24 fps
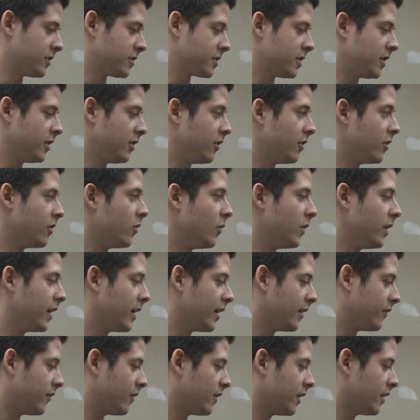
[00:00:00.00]
see, we
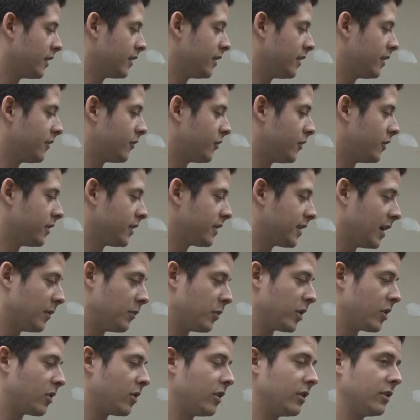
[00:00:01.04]
have different type
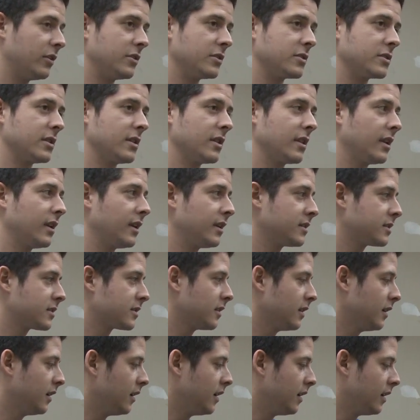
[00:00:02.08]
of colors and things.
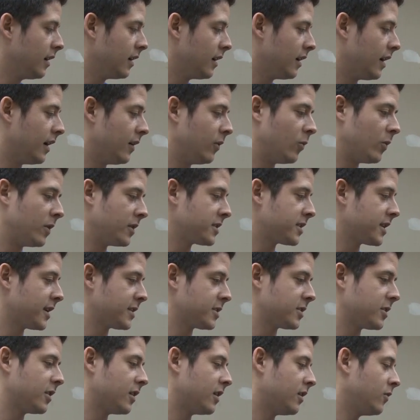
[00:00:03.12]
And once
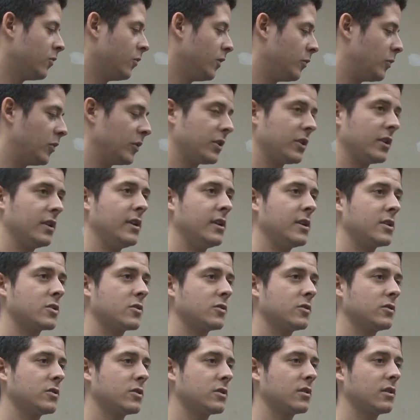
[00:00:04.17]
that's done, we put the
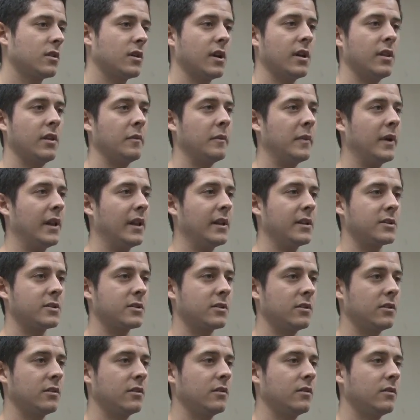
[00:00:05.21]
initials, and the mallets
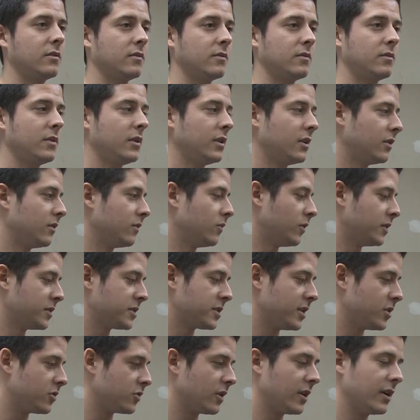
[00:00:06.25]
are, once
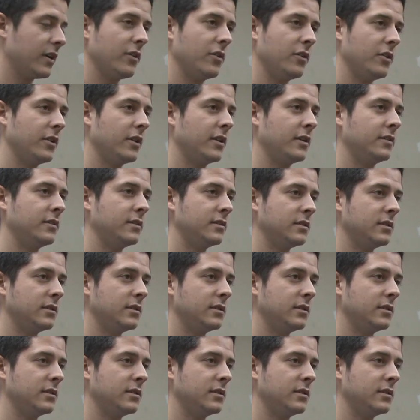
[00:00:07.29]
they dry, they're done.